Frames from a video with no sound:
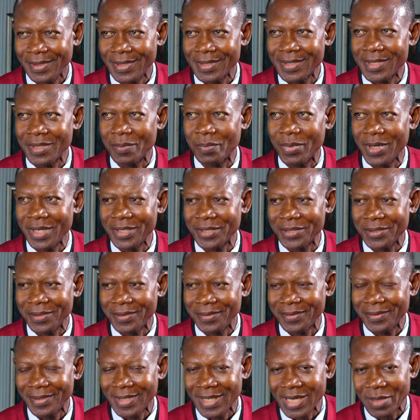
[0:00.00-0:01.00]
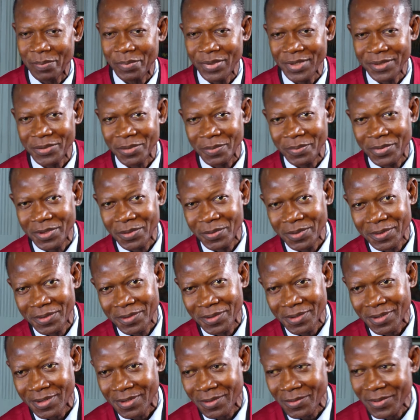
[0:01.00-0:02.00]
It's a pleasure. Happy to be with
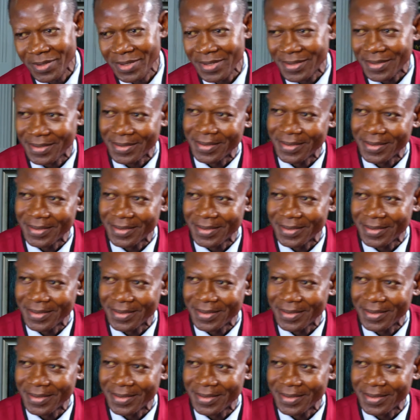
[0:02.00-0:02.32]
you always.